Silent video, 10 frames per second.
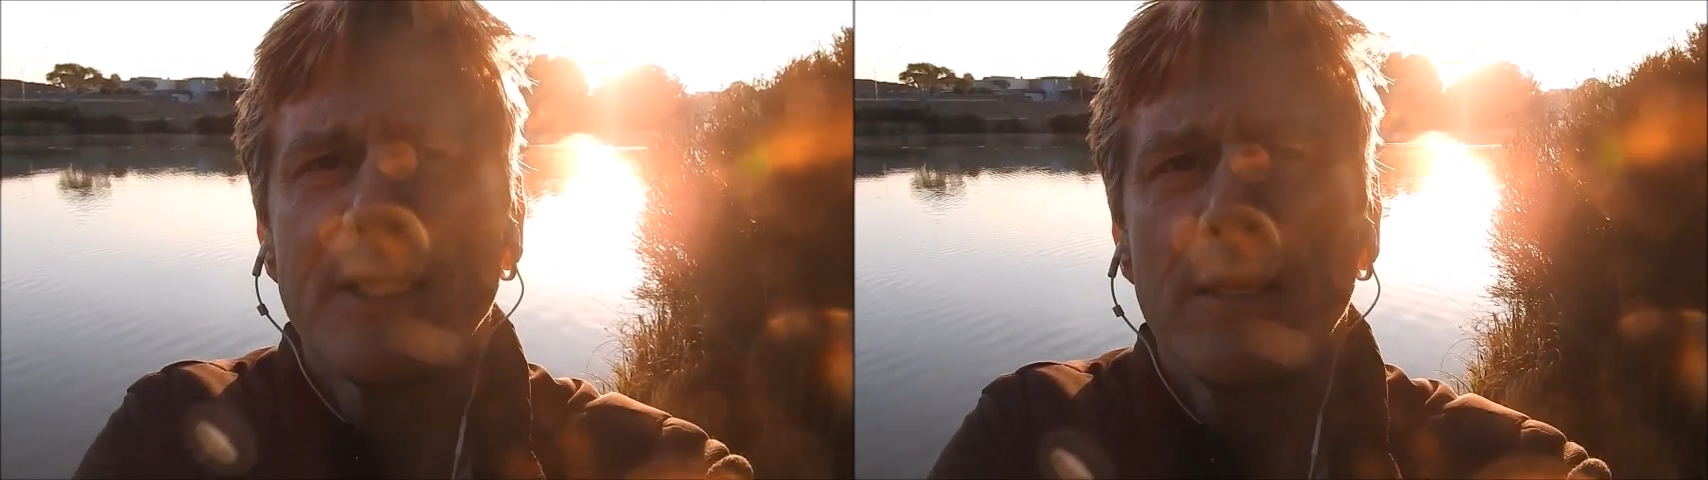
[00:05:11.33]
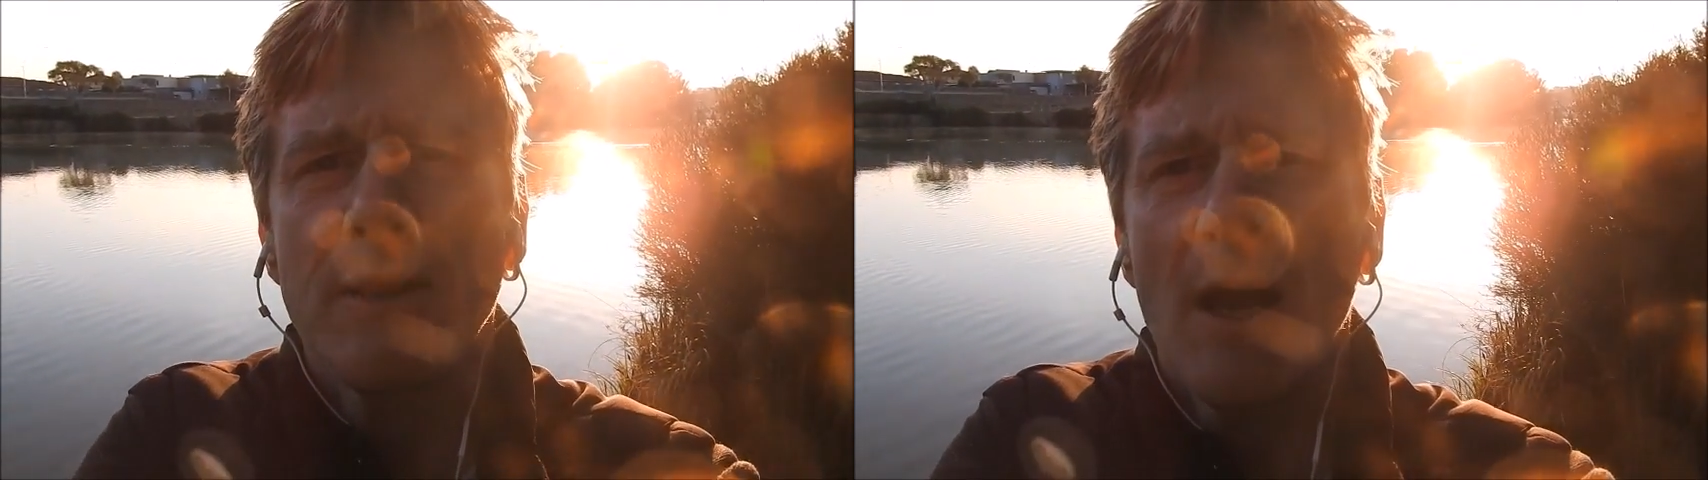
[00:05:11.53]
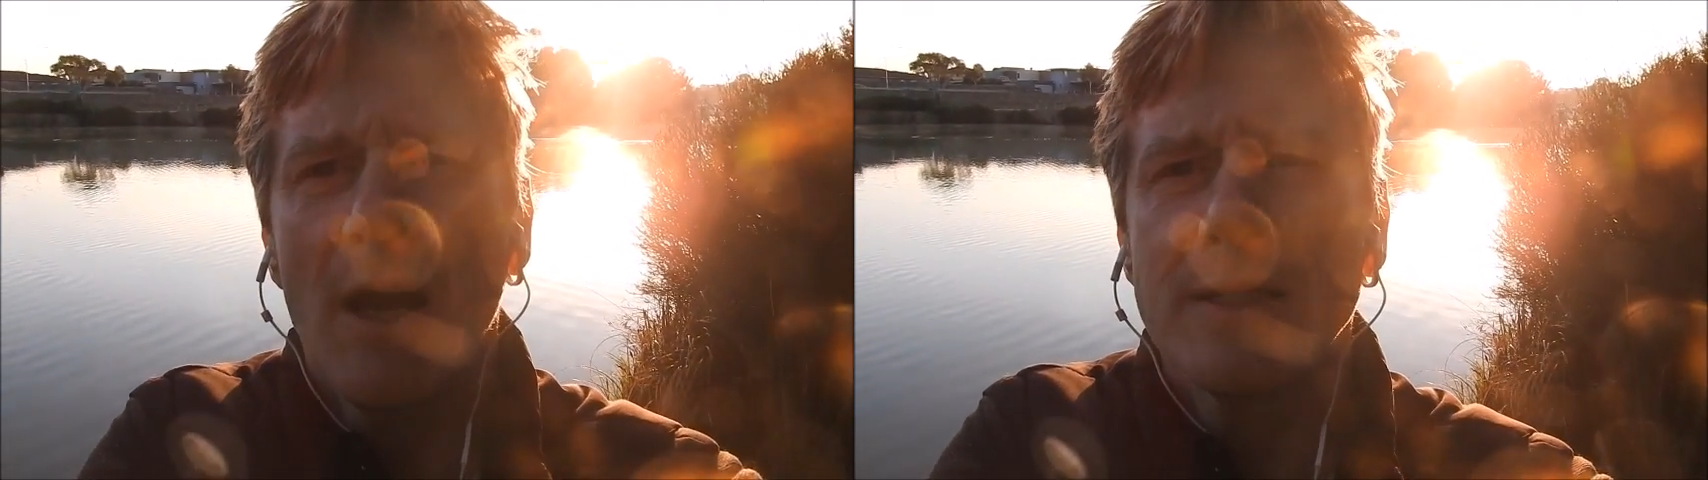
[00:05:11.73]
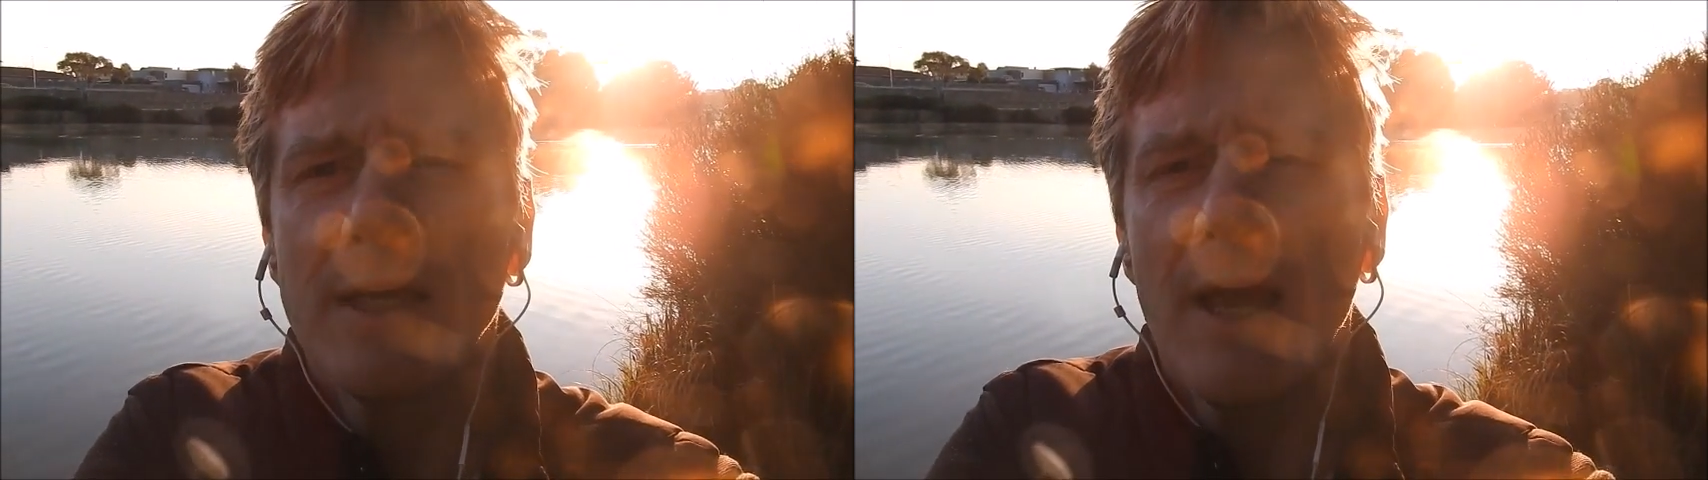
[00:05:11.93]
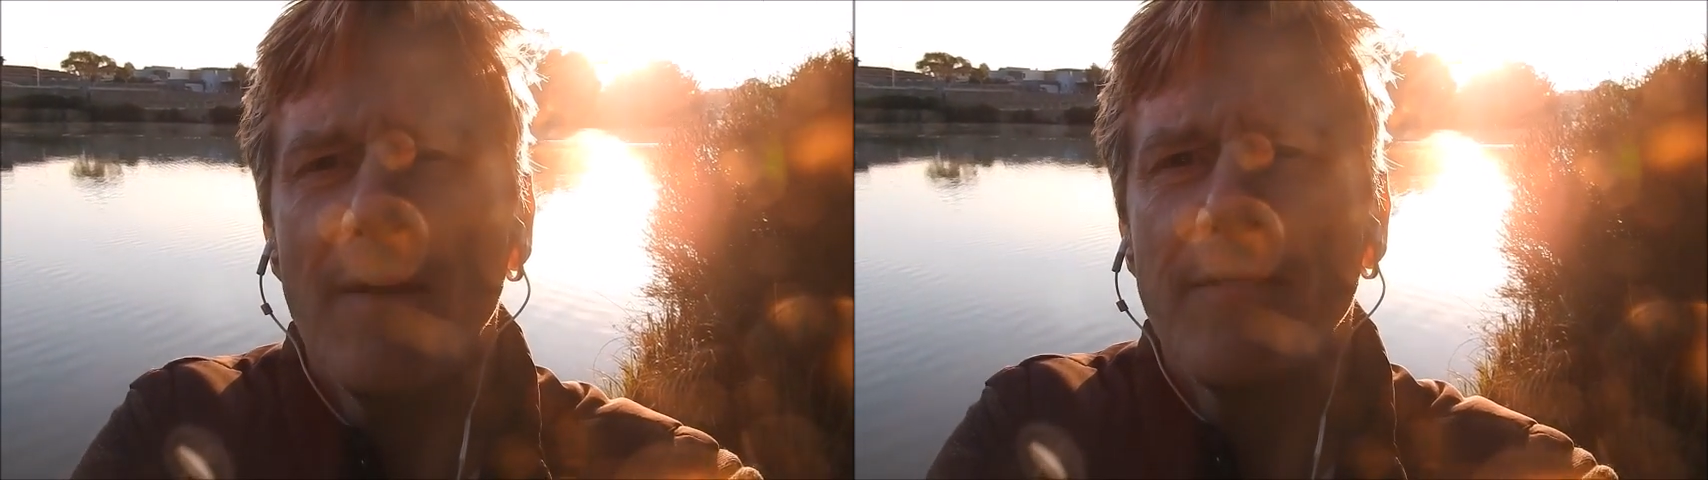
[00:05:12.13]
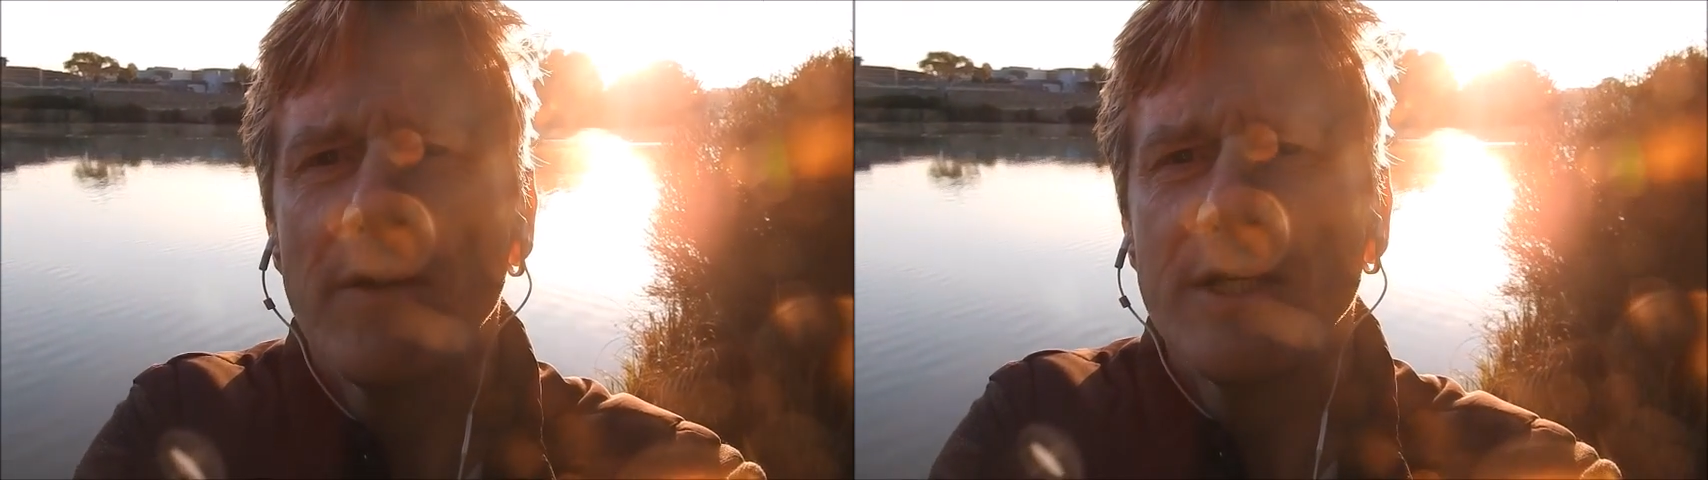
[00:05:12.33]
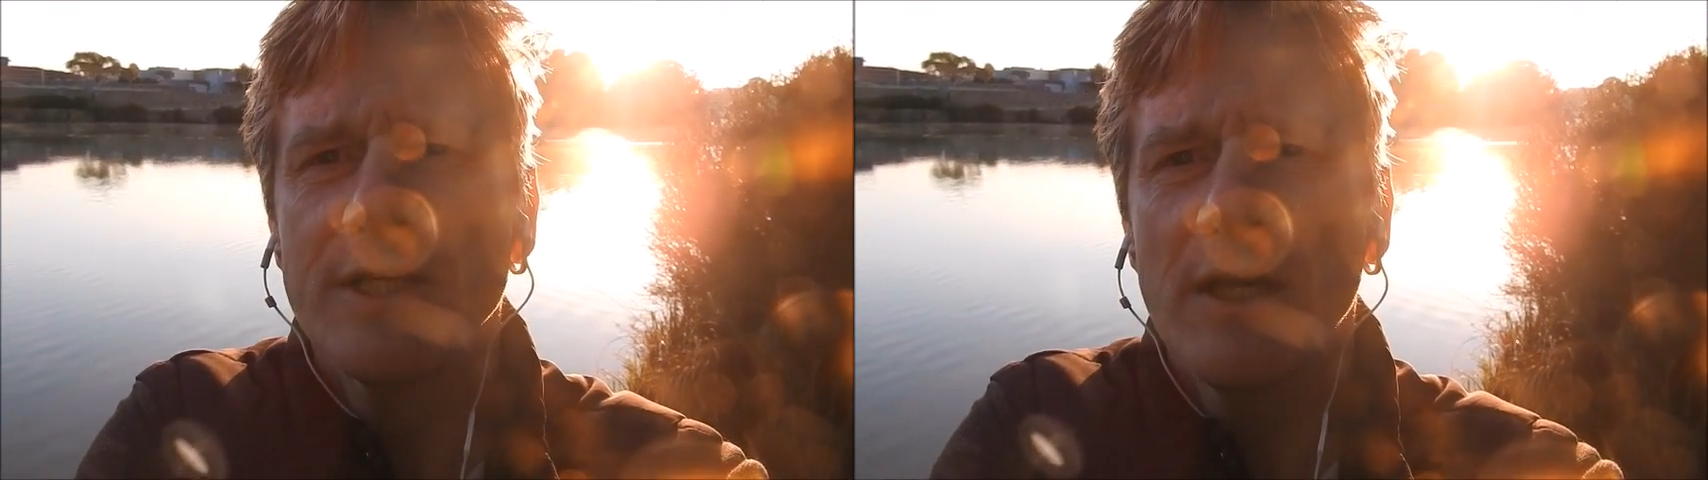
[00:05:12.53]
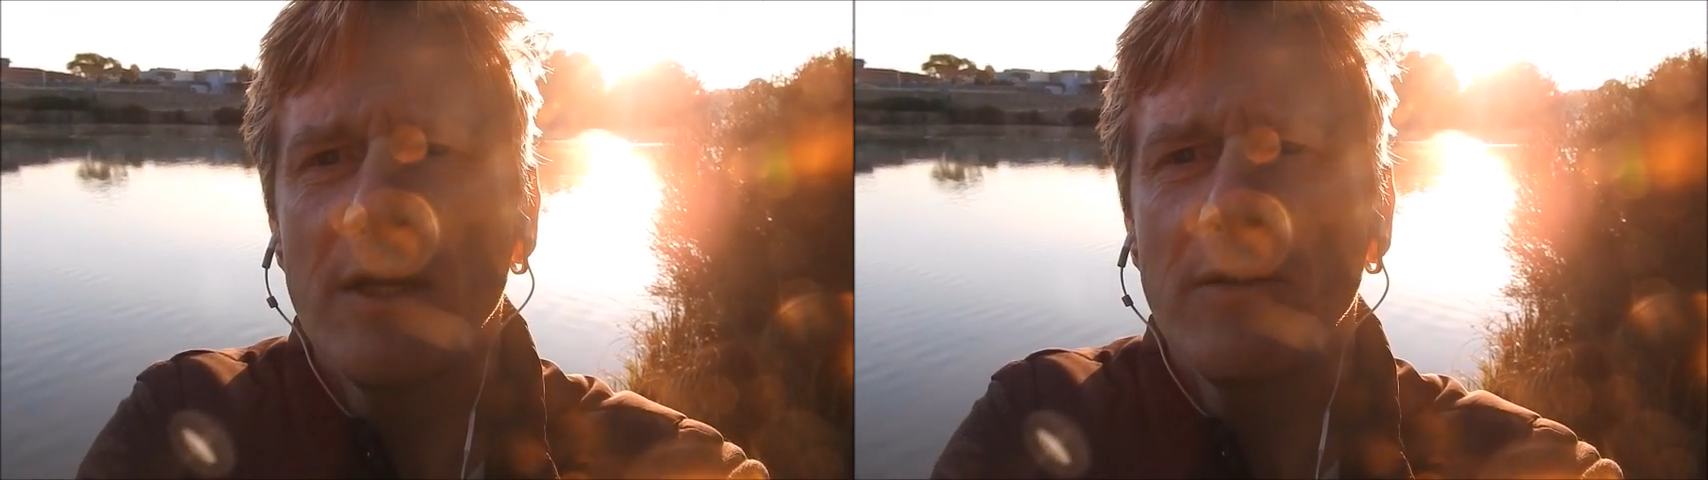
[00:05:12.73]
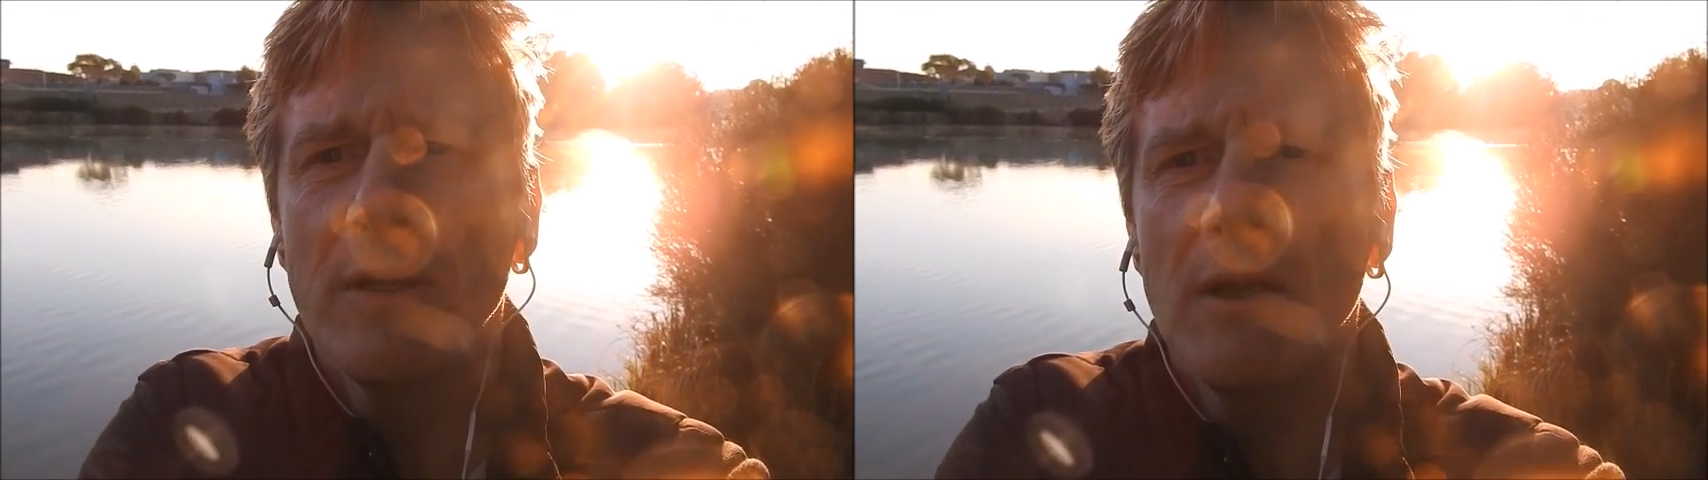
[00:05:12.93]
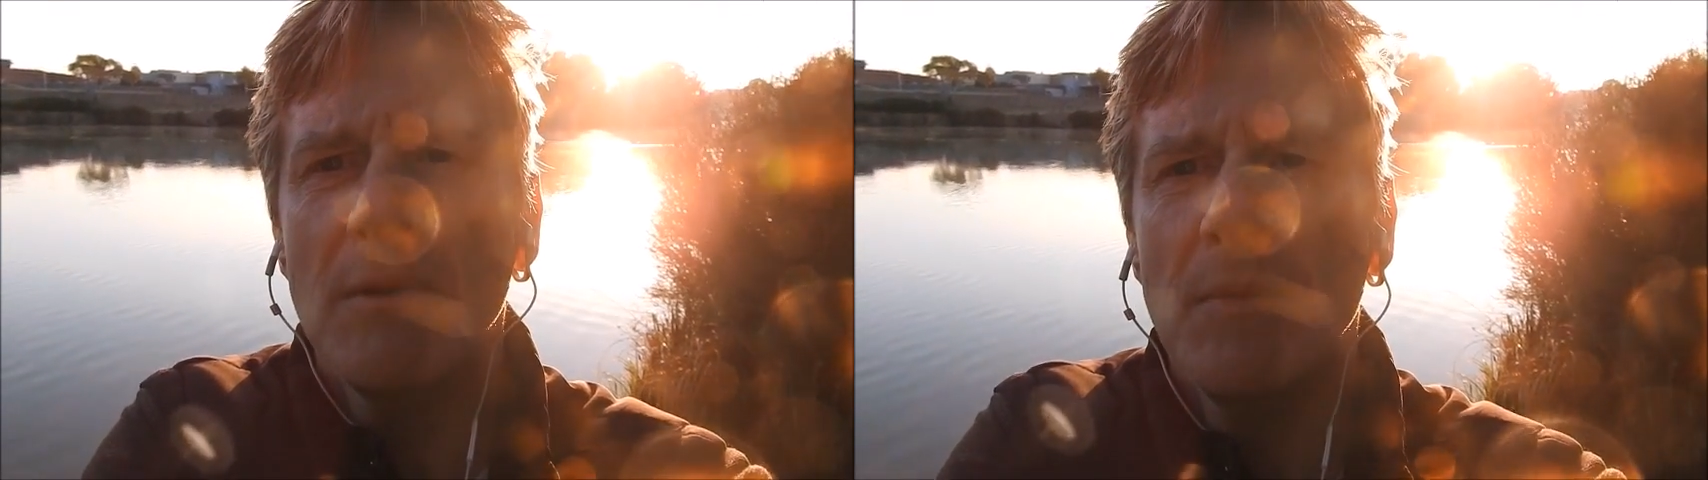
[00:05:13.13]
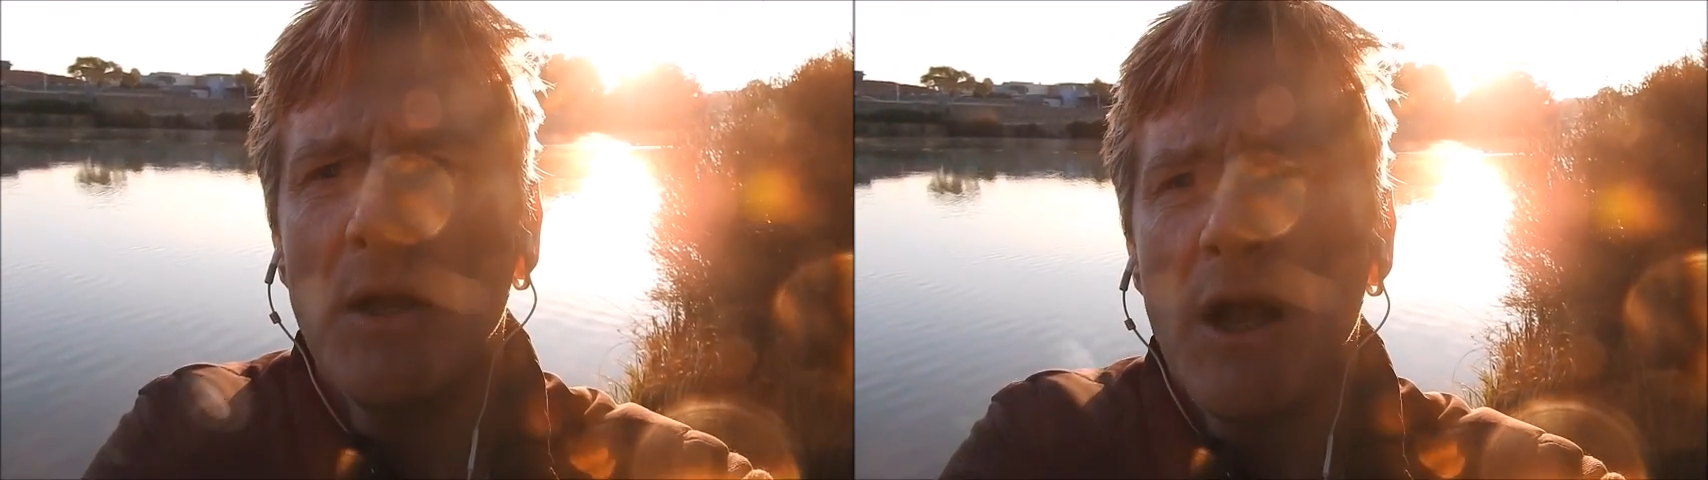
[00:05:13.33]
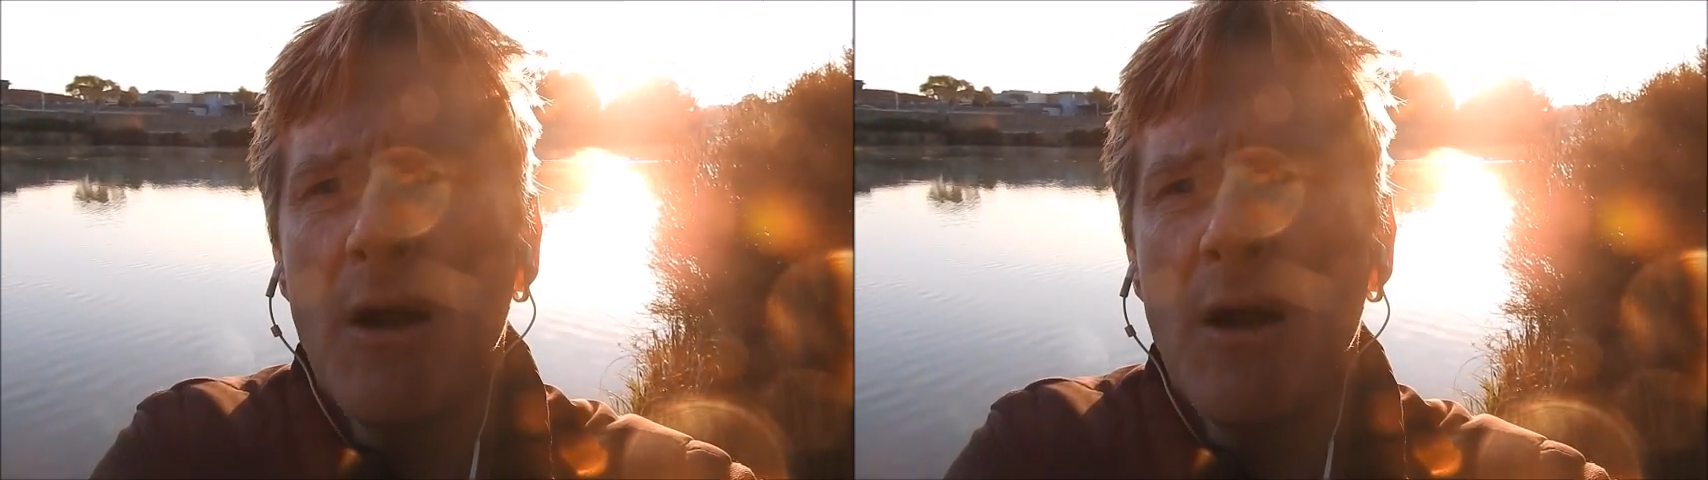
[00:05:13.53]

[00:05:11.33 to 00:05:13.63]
to you guys again very soon